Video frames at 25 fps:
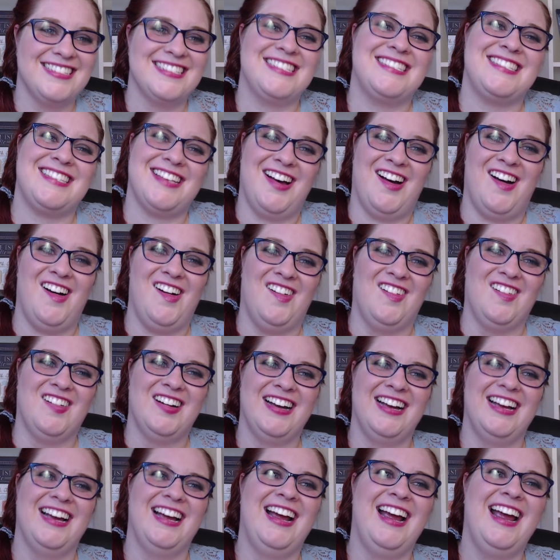So
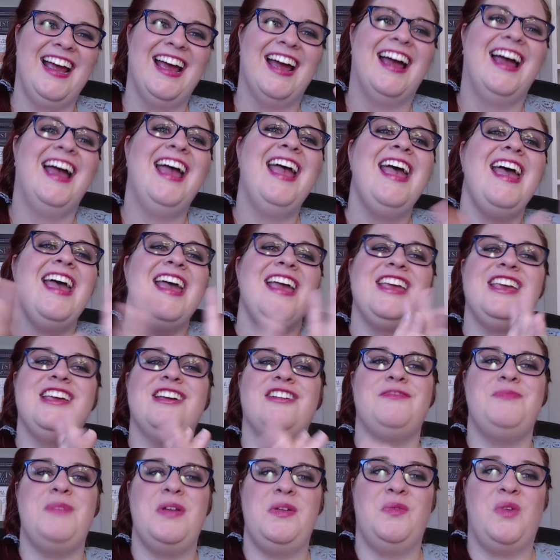
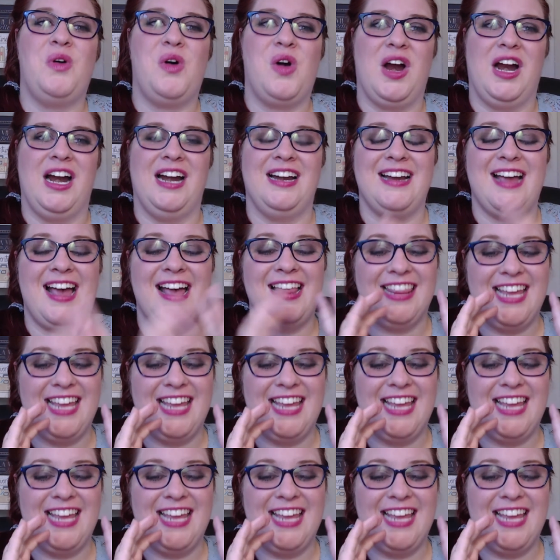you've been warned.